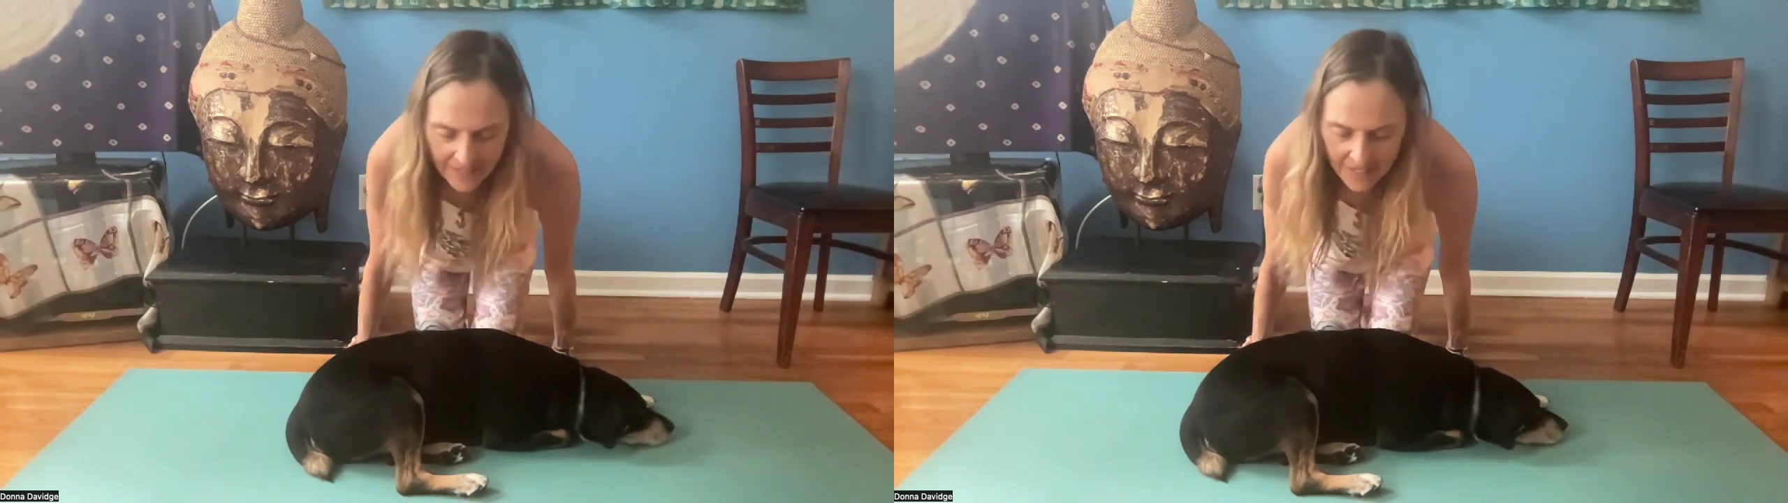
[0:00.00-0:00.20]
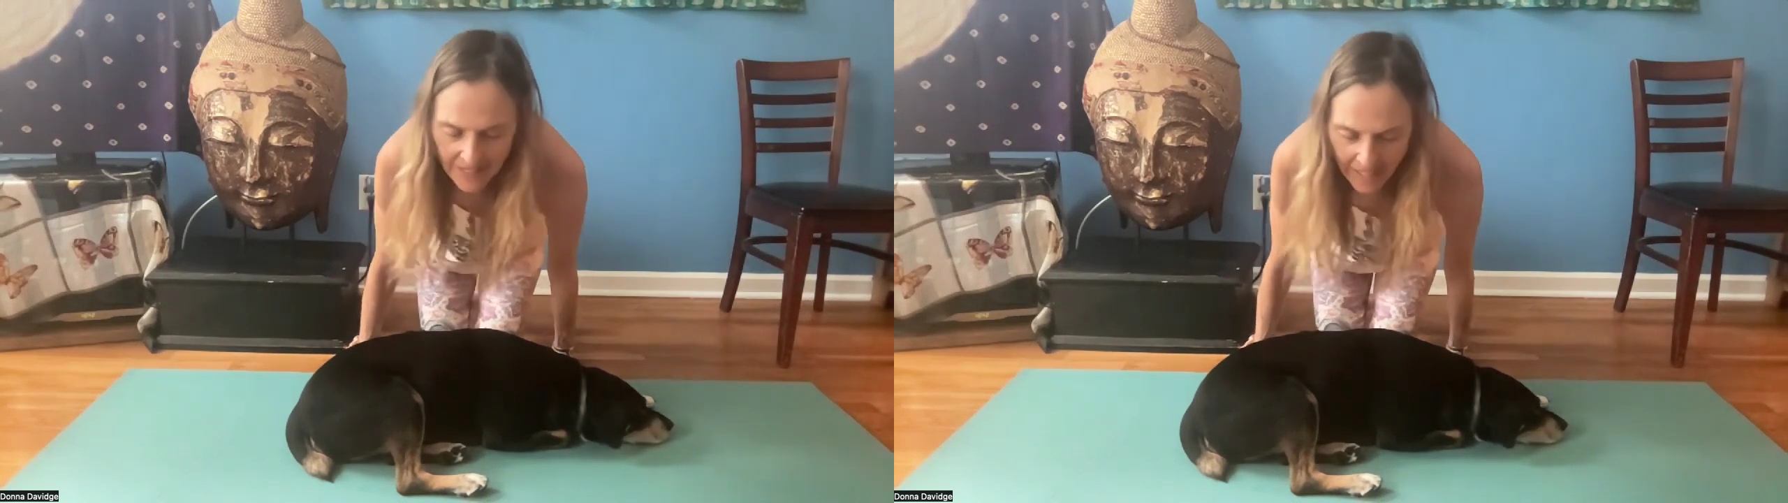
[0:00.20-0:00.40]

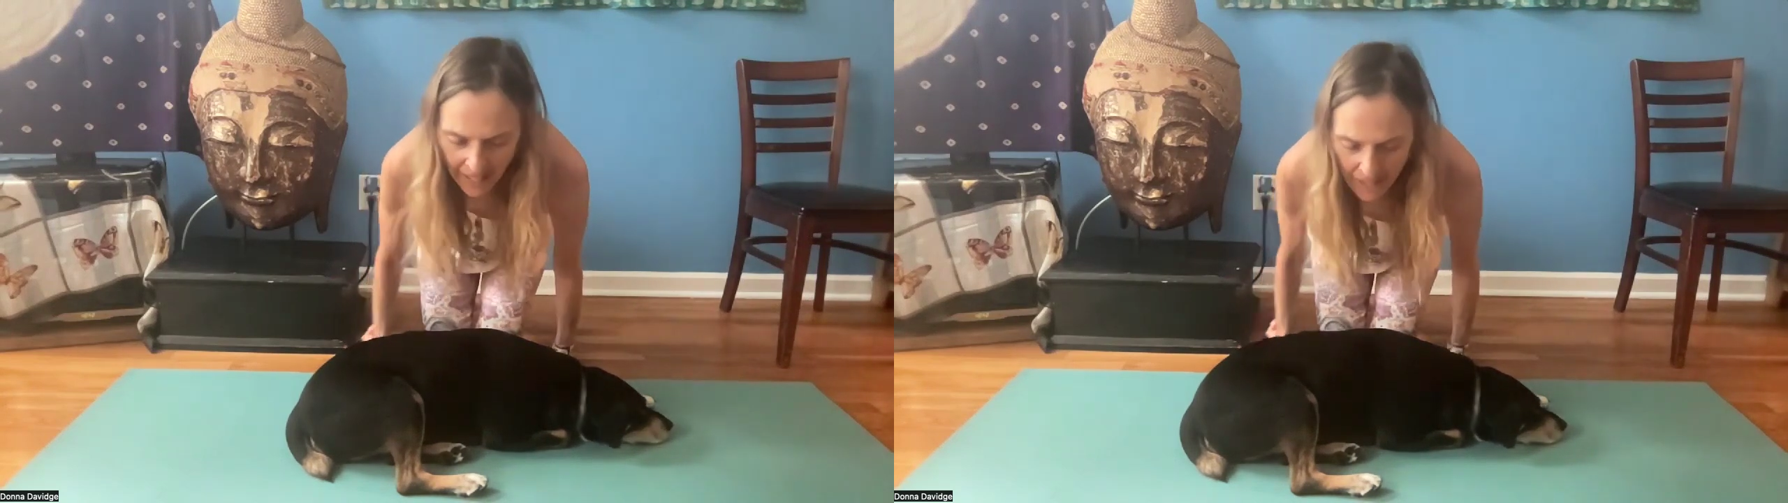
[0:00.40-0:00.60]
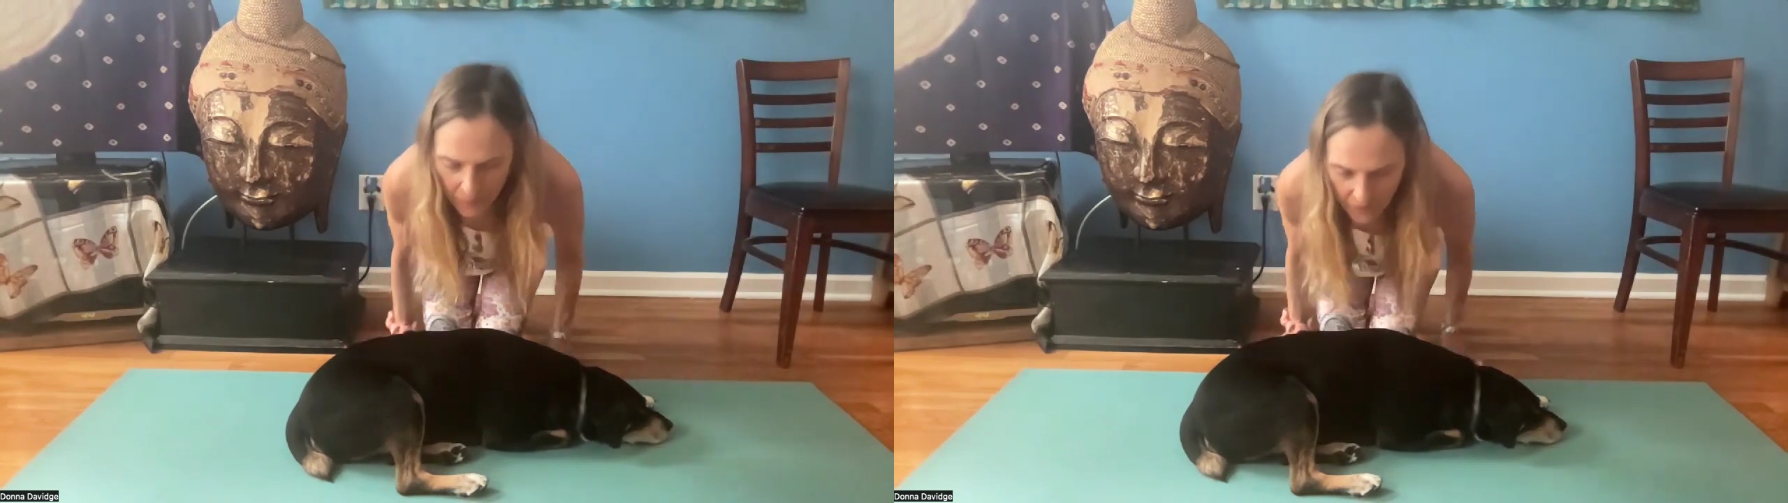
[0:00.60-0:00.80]

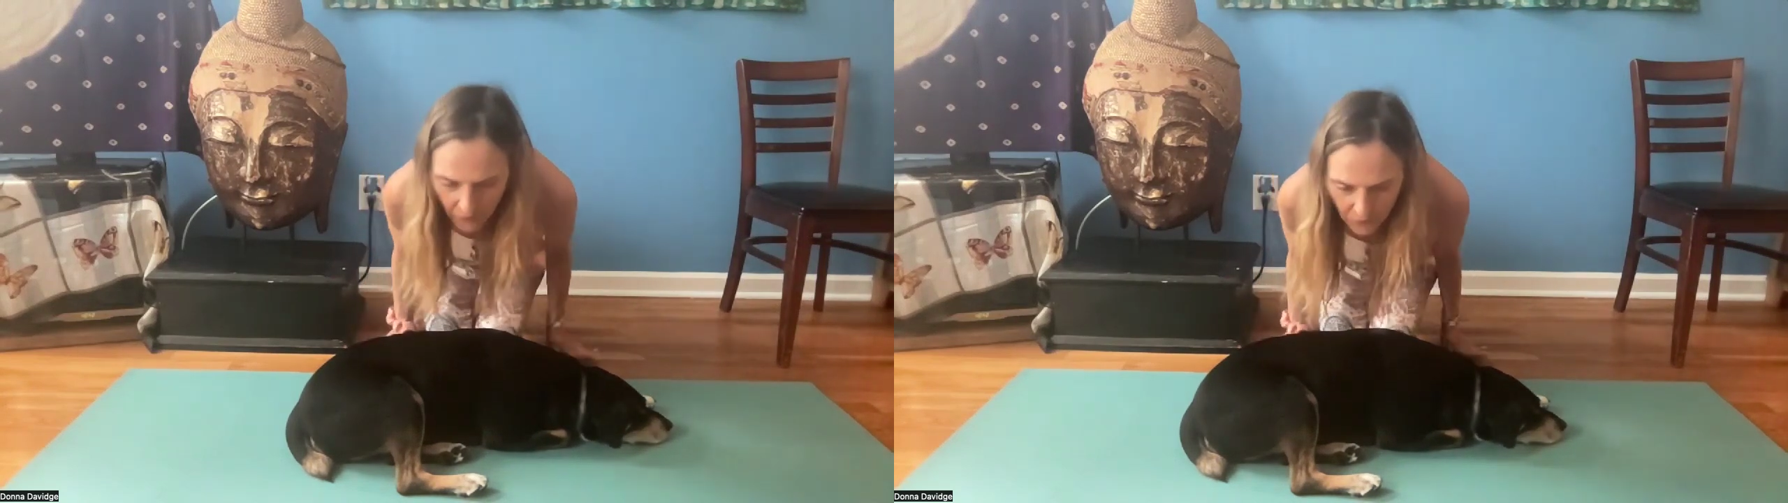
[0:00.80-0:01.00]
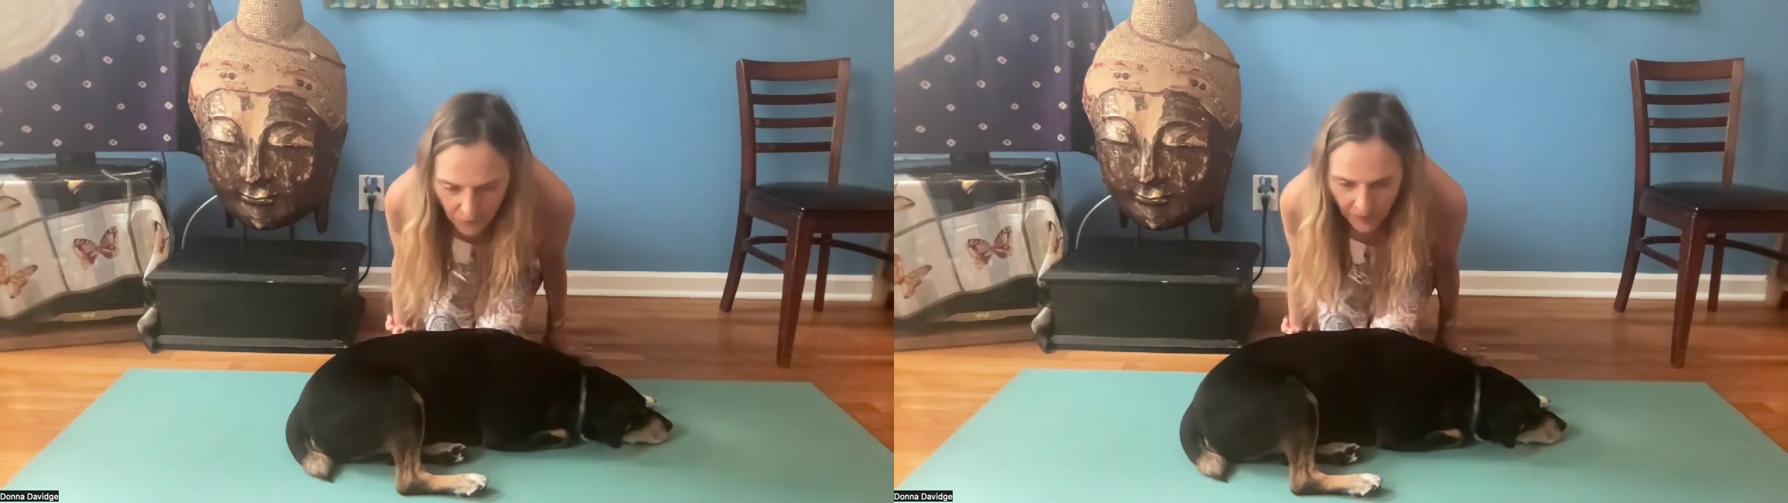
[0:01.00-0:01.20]
Today, we
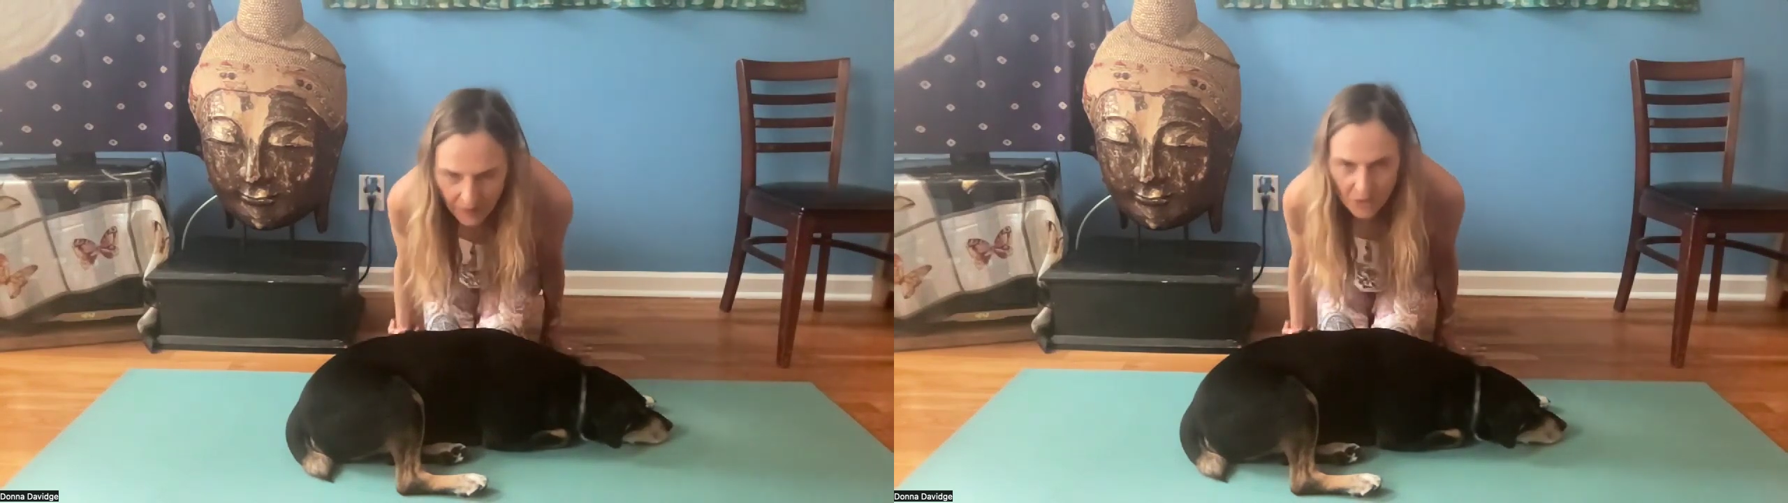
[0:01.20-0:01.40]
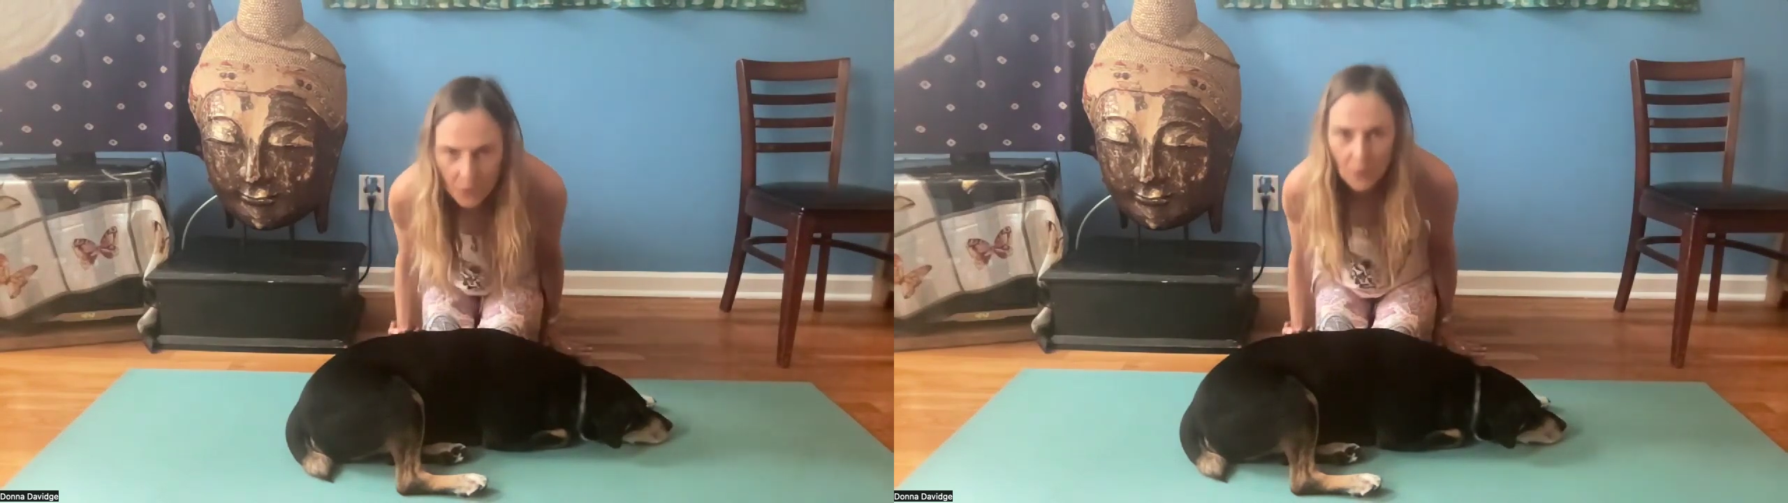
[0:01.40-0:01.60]
are
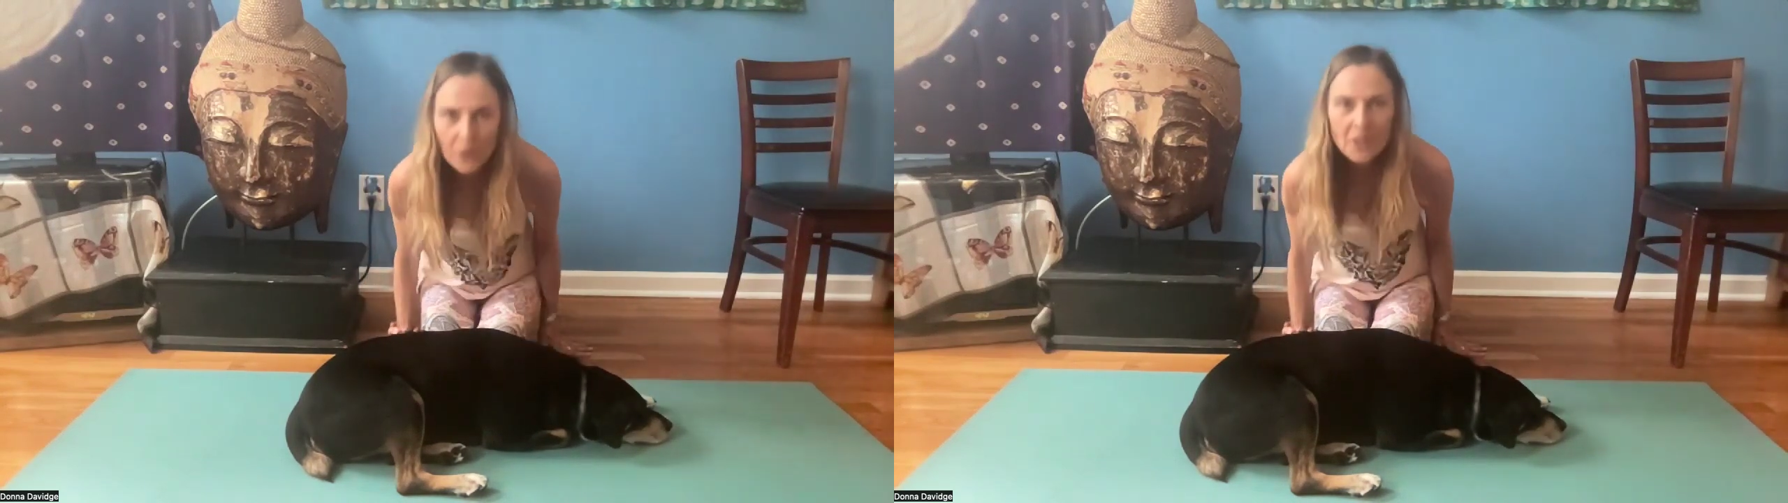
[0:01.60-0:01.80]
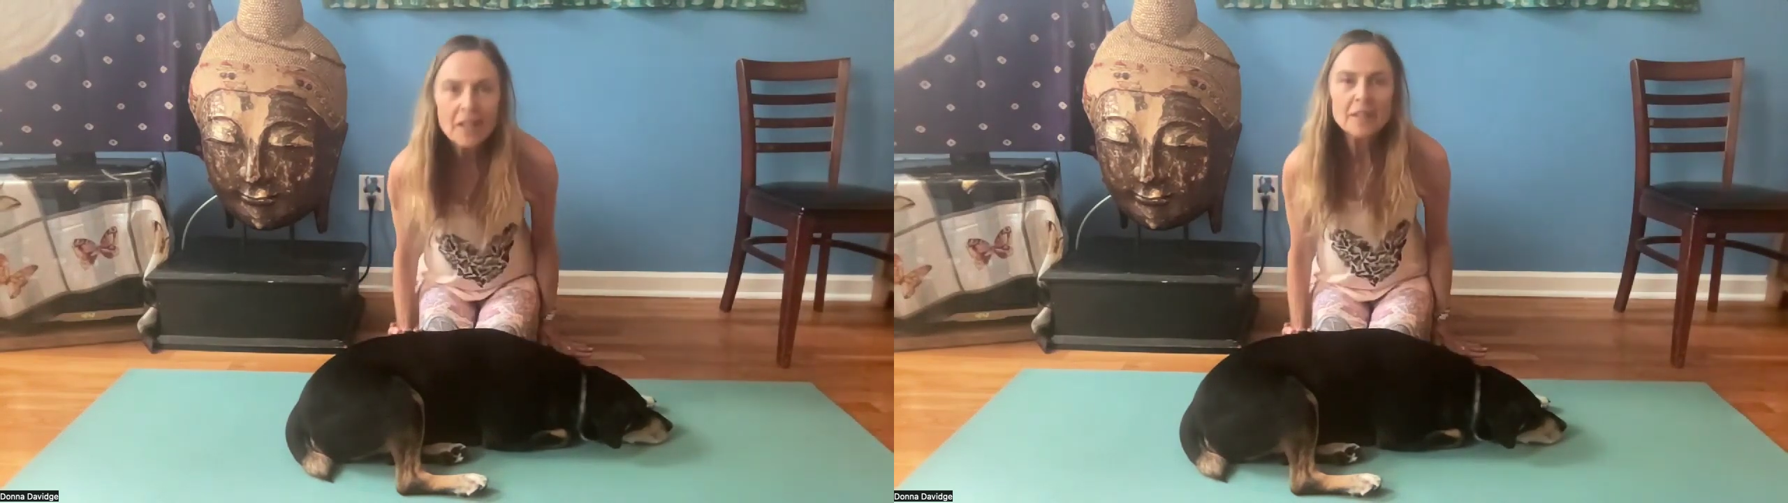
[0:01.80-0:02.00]
going to work